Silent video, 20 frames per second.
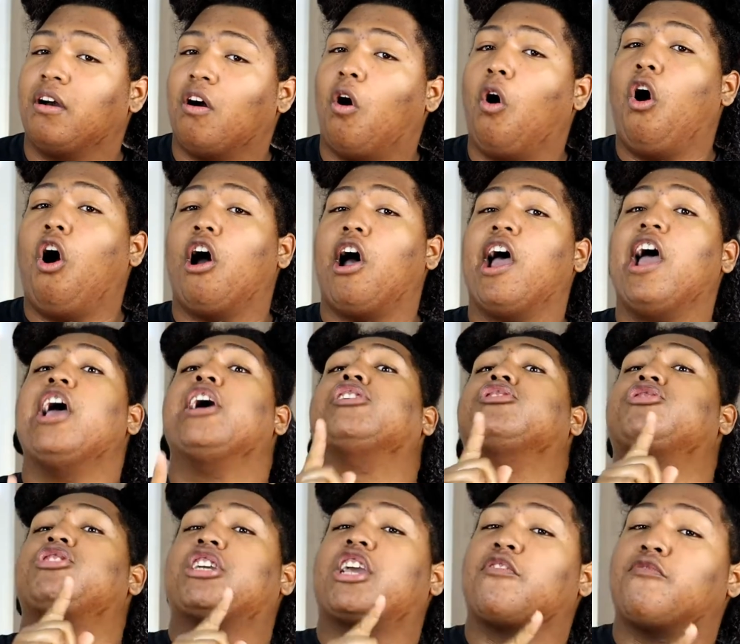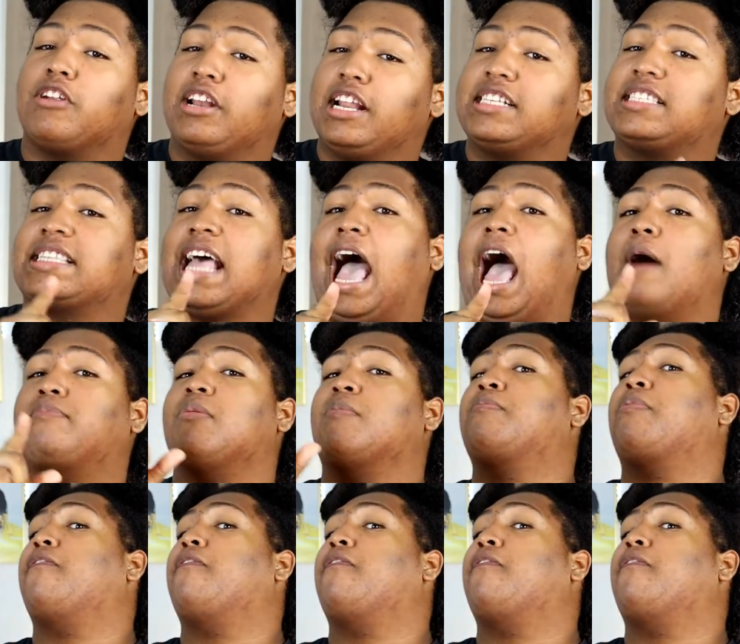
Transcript: Or she can release the album